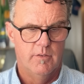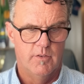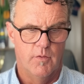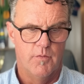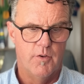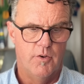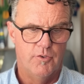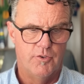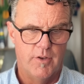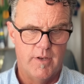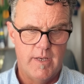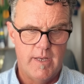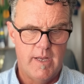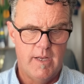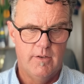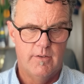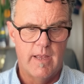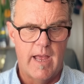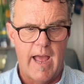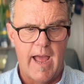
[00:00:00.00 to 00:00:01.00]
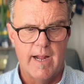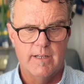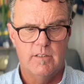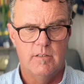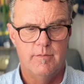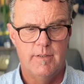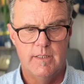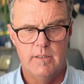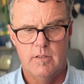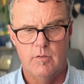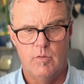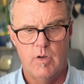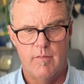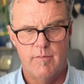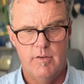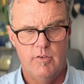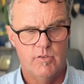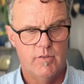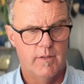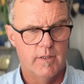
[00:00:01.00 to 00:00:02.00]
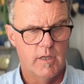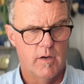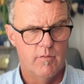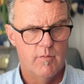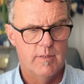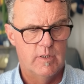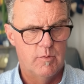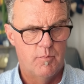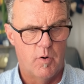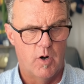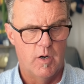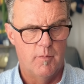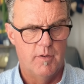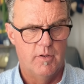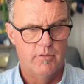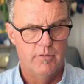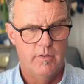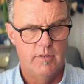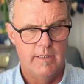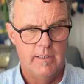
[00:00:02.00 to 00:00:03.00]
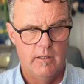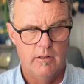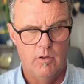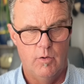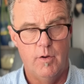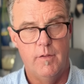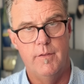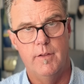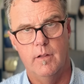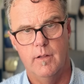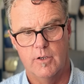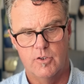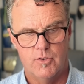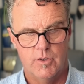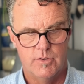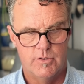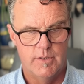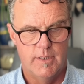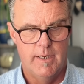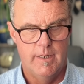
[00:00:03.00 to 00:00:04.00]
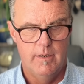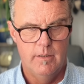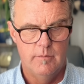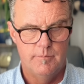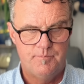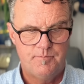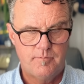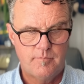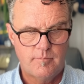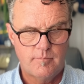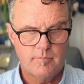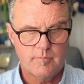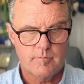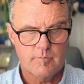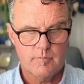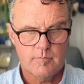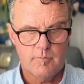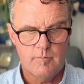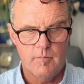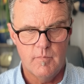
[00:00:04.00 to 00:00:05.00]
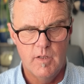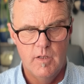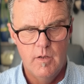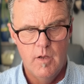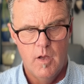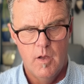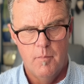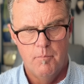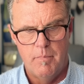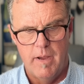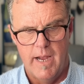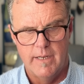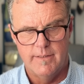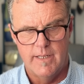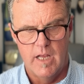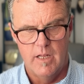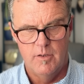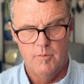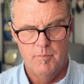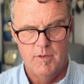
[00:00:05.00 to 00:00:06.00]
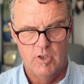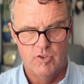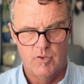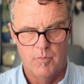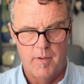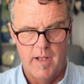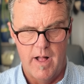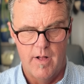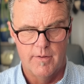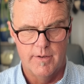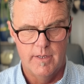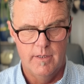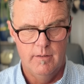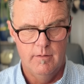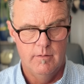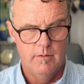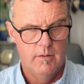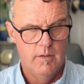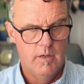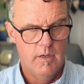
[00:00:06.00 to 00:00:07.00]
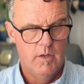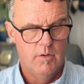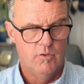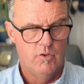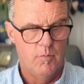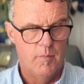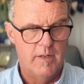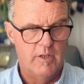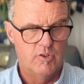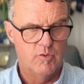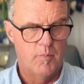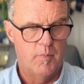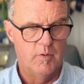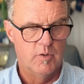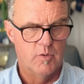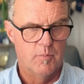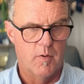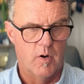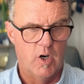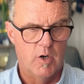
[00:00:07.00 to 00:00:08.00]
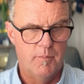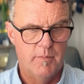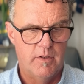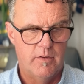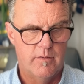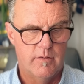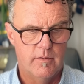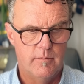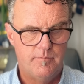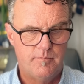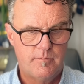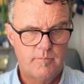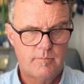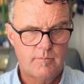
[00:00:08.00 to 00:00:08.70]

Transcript: So there's a need to activate the revenues of the government departments, including the electricity, Baghdad municipality, the municipal departments,